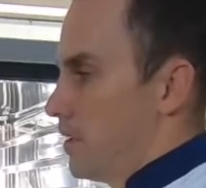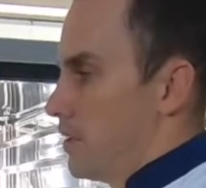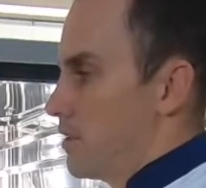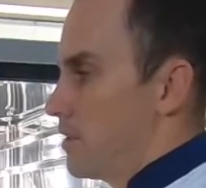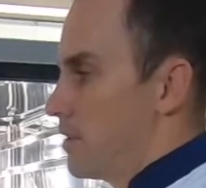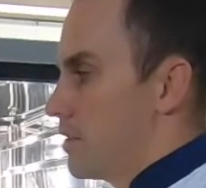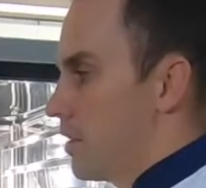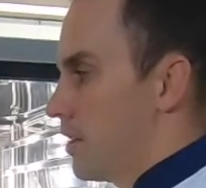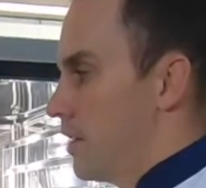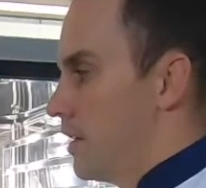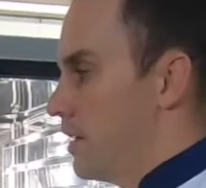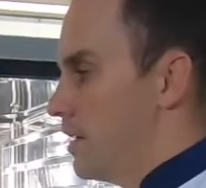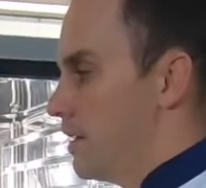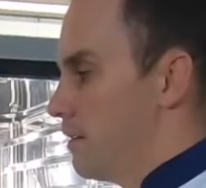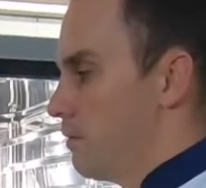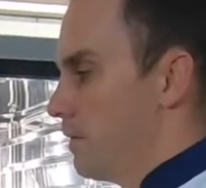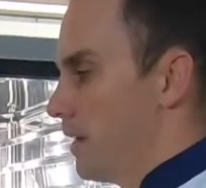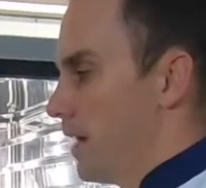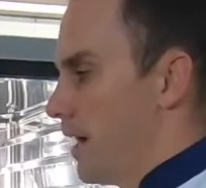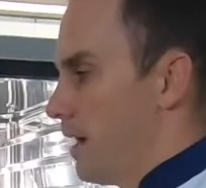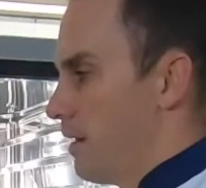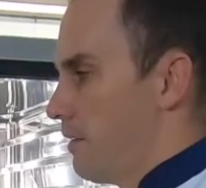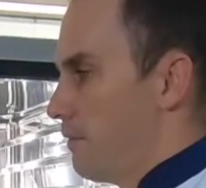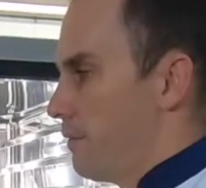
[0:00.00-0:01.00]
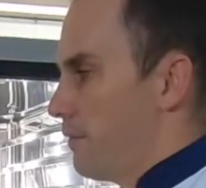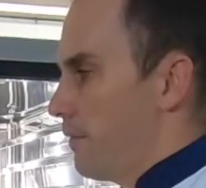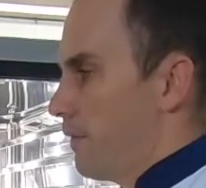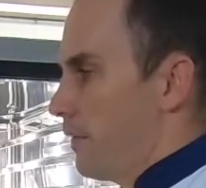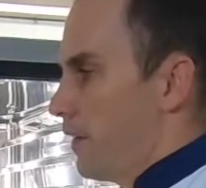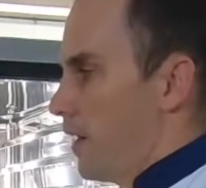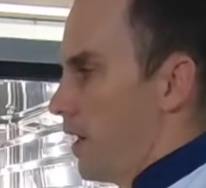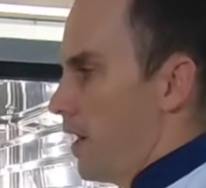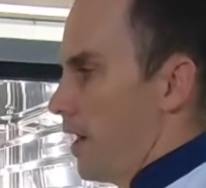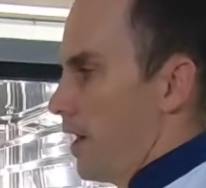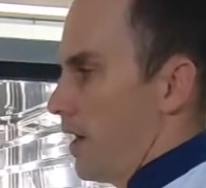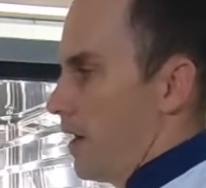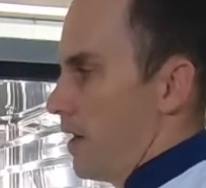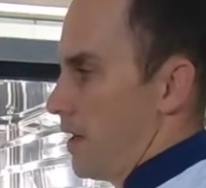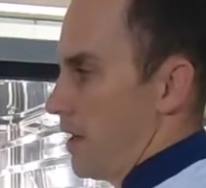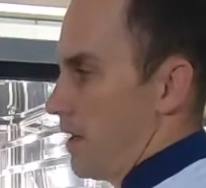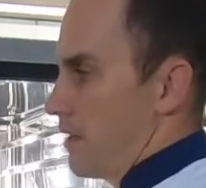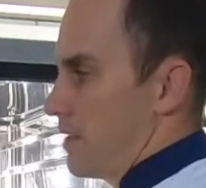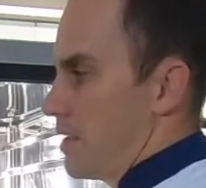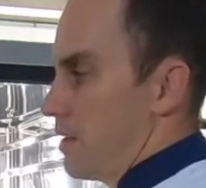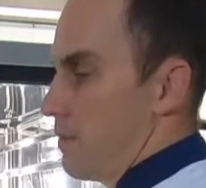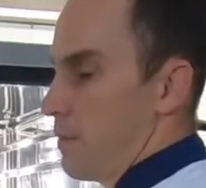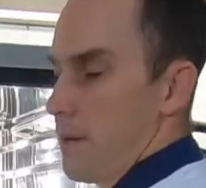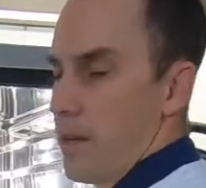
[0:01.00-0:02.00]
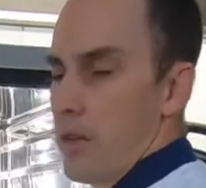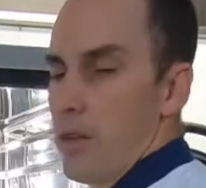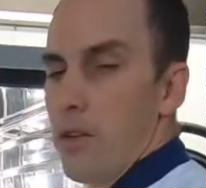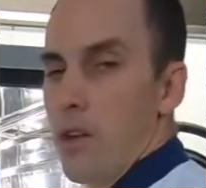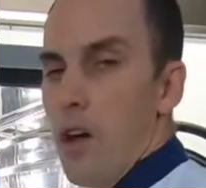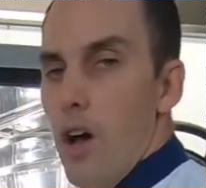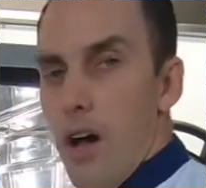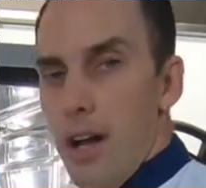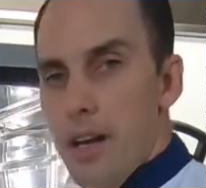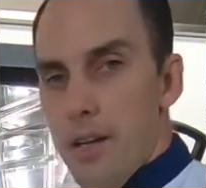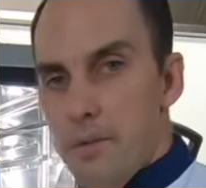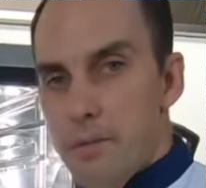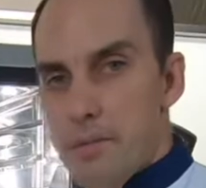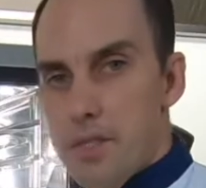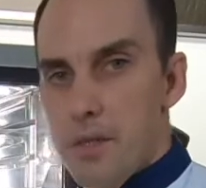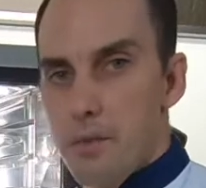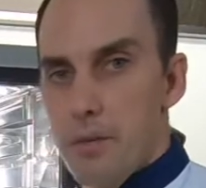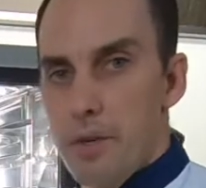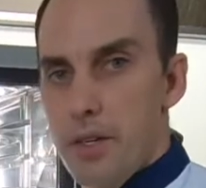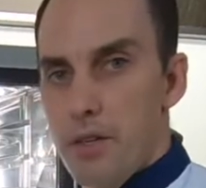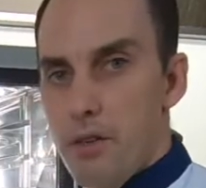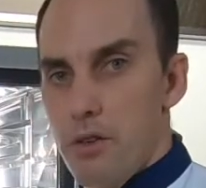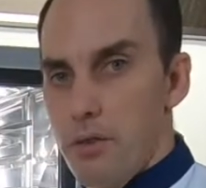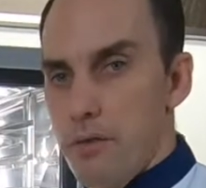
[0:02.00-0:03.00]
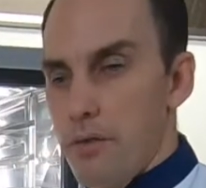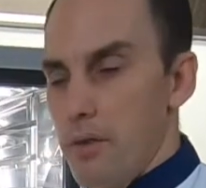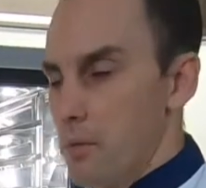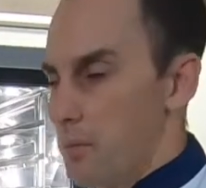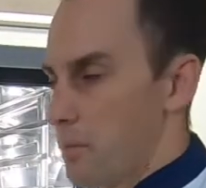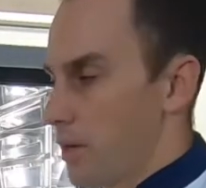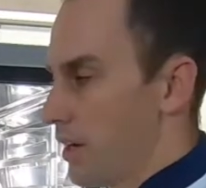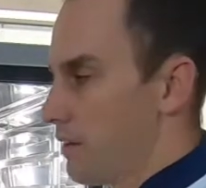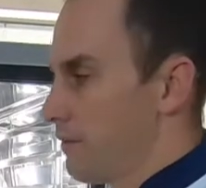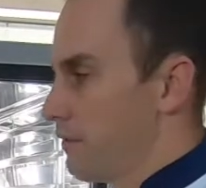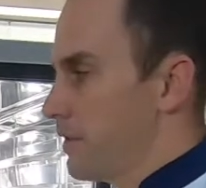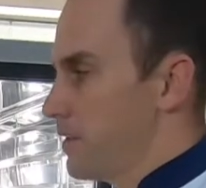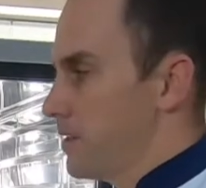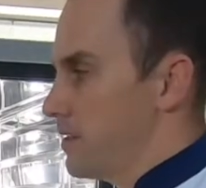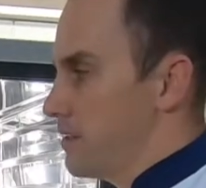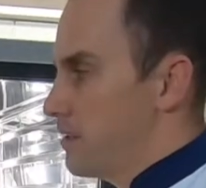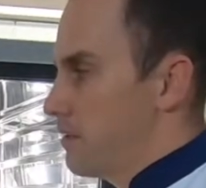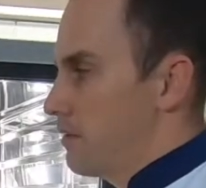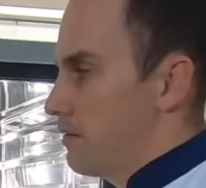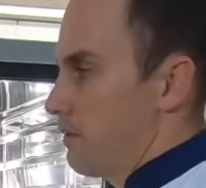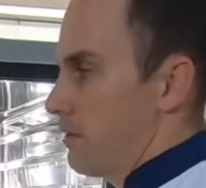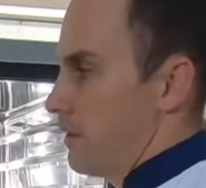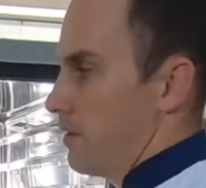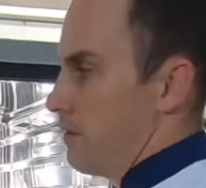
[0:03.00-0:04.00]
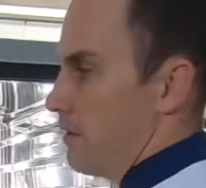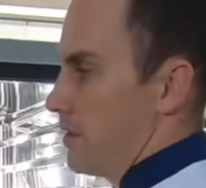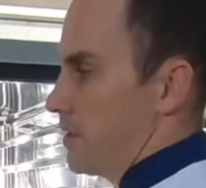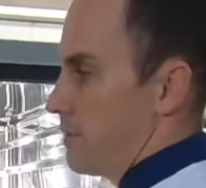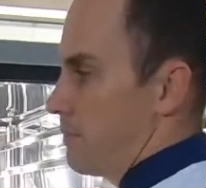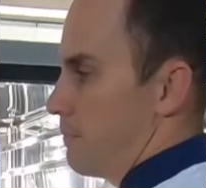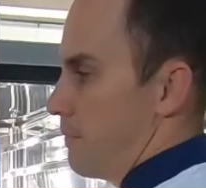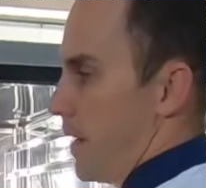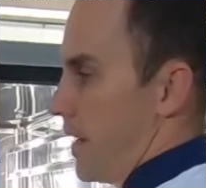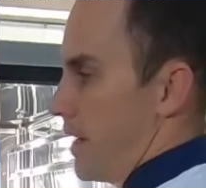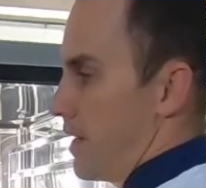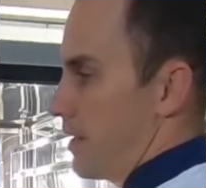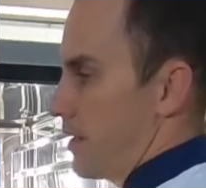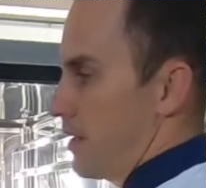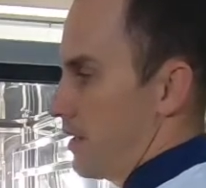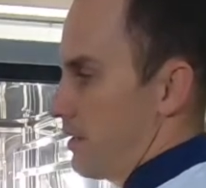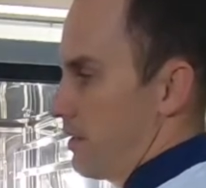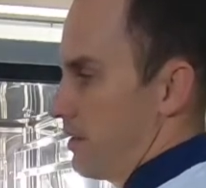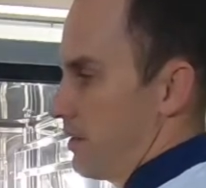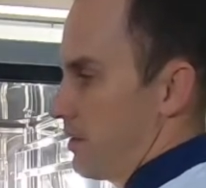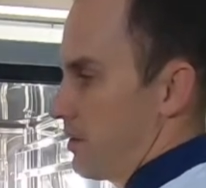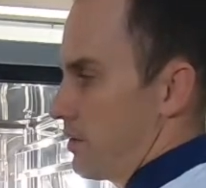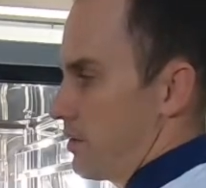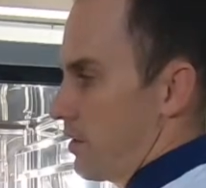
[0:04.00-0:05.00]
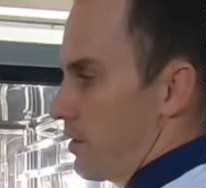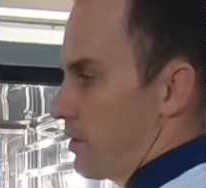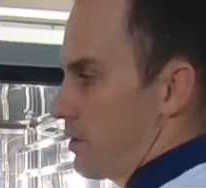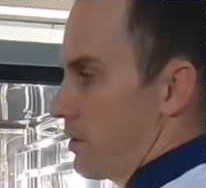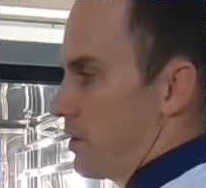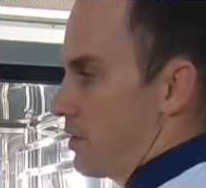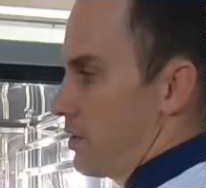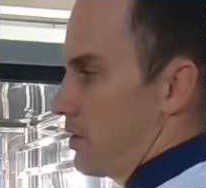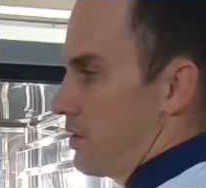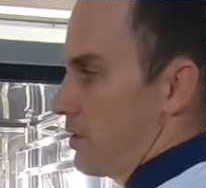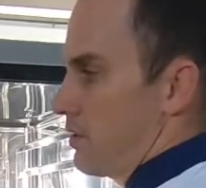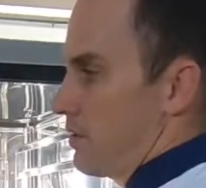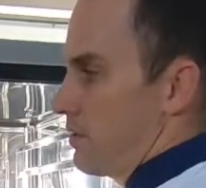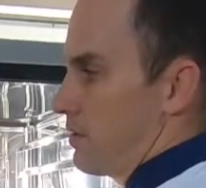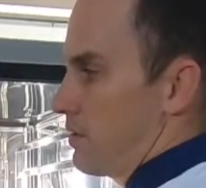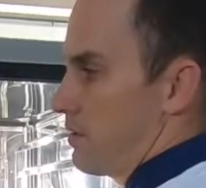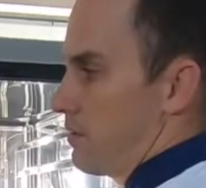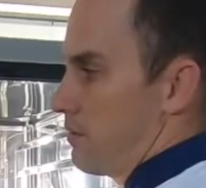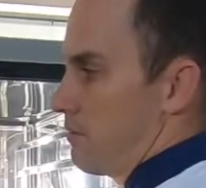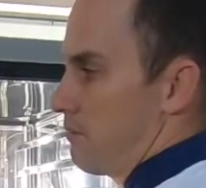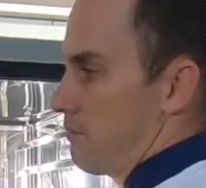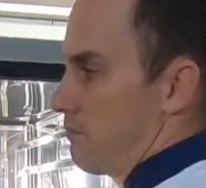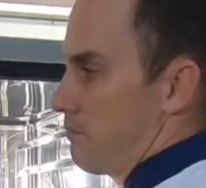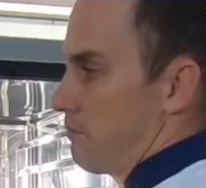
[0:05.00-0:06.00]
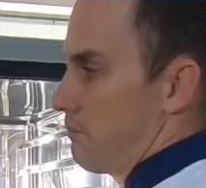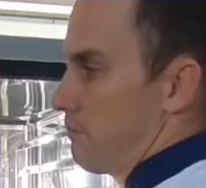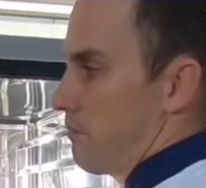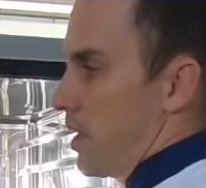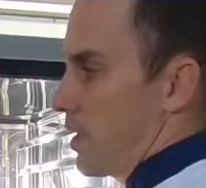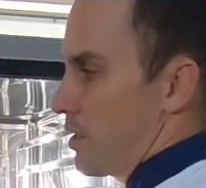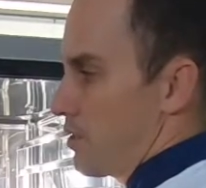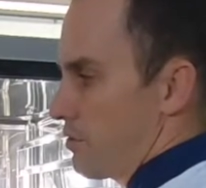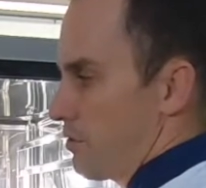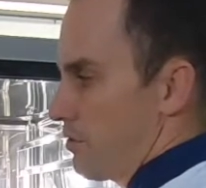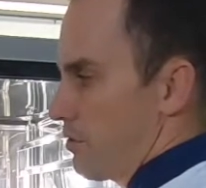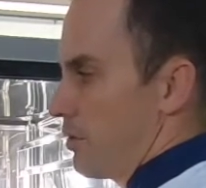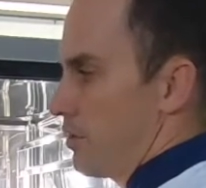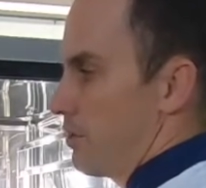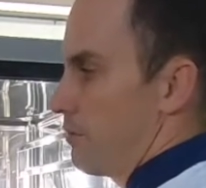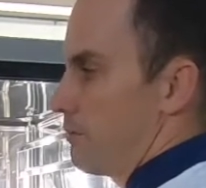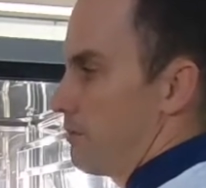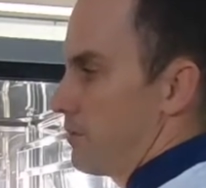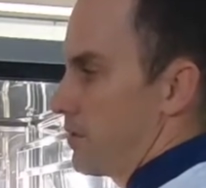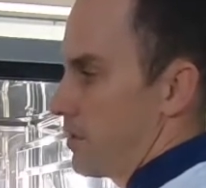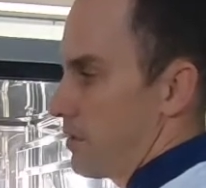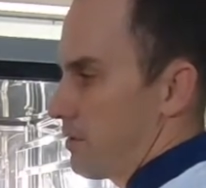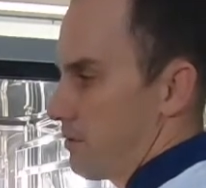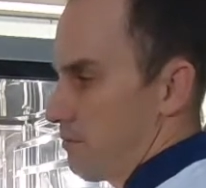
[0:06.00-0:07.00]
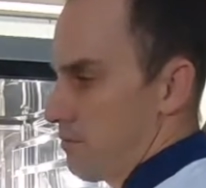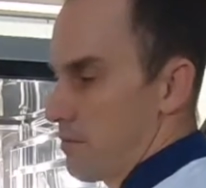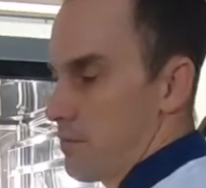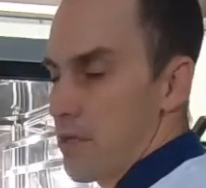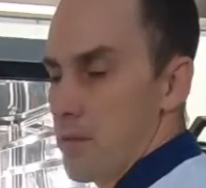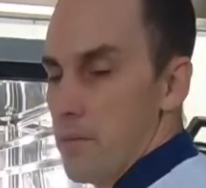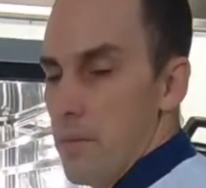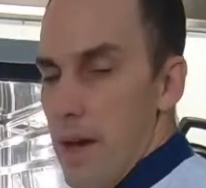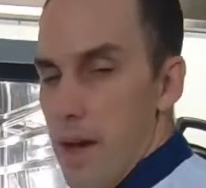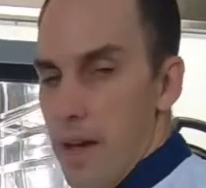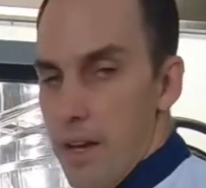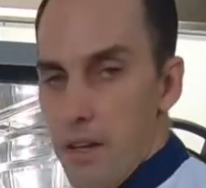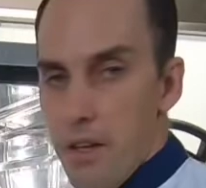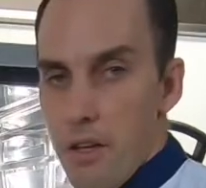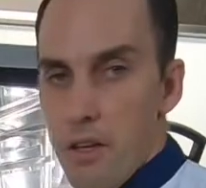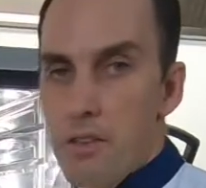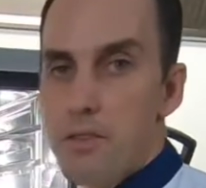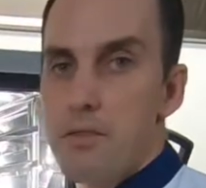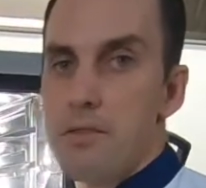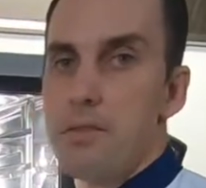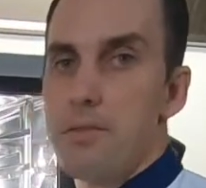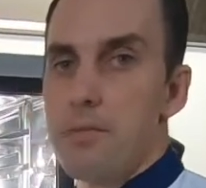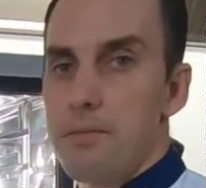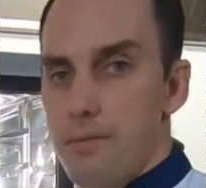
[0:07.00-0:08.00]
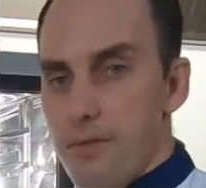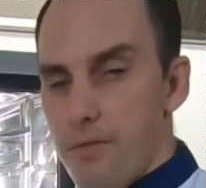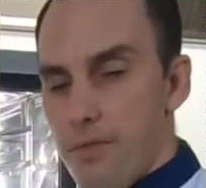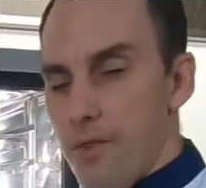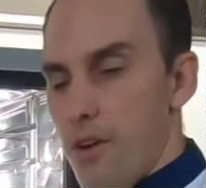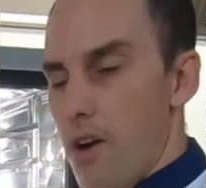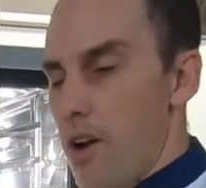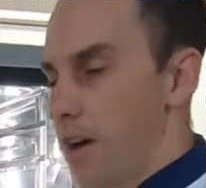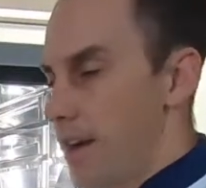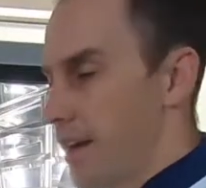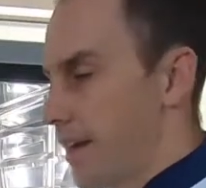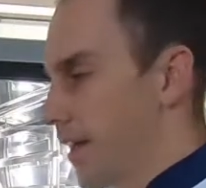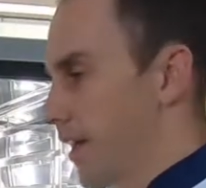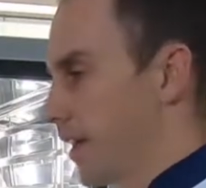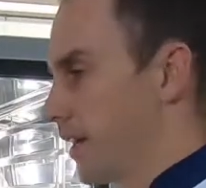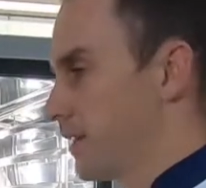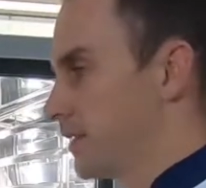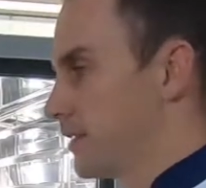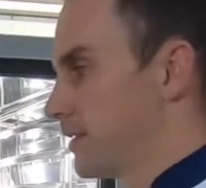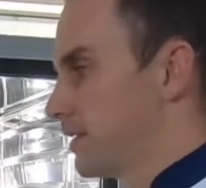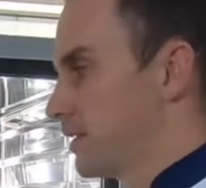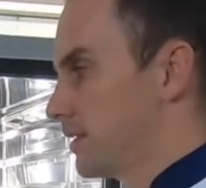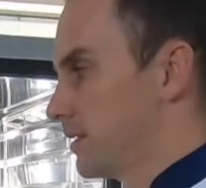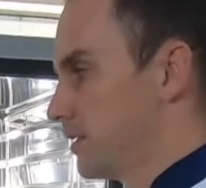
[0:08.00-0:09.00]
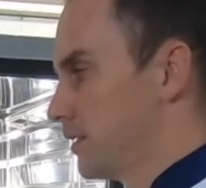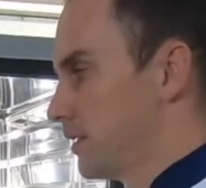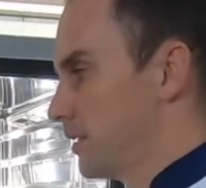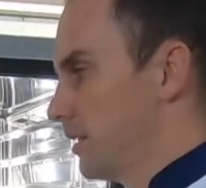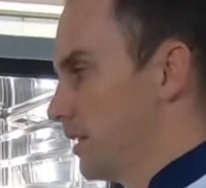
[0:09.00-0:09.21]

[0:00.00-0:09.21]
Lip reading: So here we have typical items that we cook for breakfast, whether it's bacon, sausages, mushrooms, tomatoes, fried eggs,